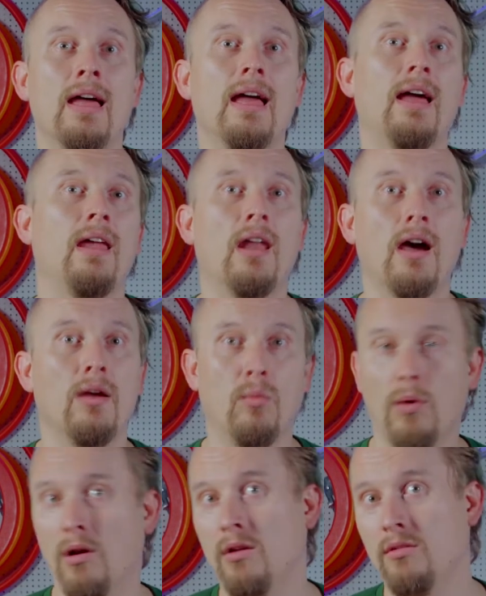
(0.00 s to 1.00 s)
and I
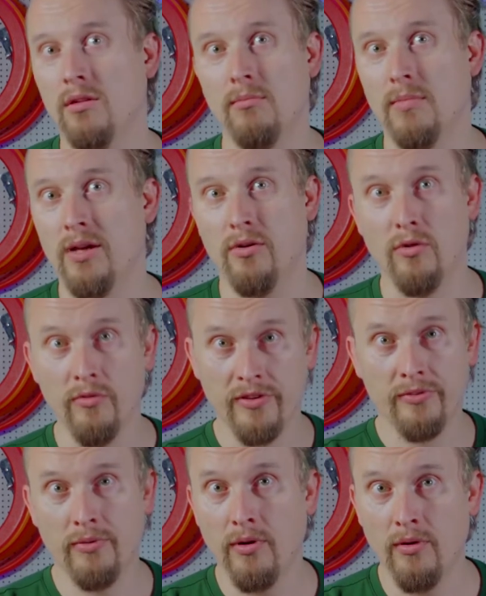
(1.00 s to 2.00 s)
worked on my
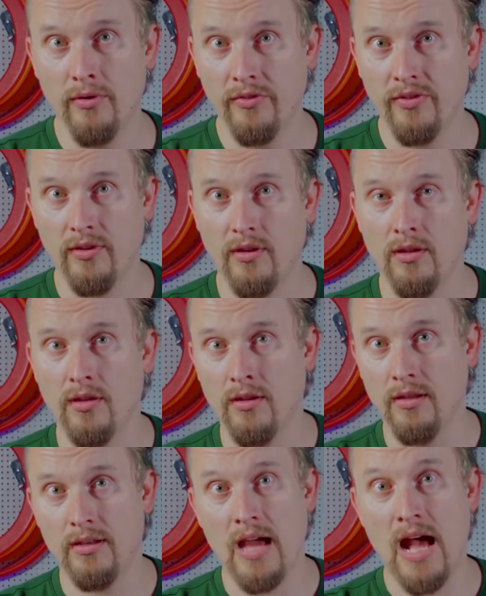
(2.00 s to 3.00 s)
overthrows
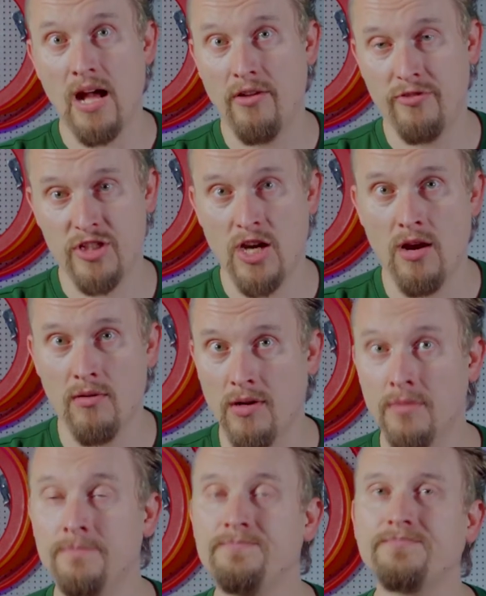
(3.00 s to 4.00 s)
in the half
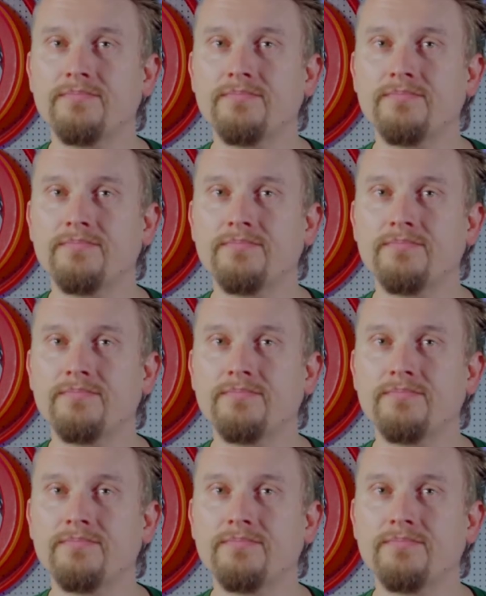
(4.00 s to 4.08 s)
shower.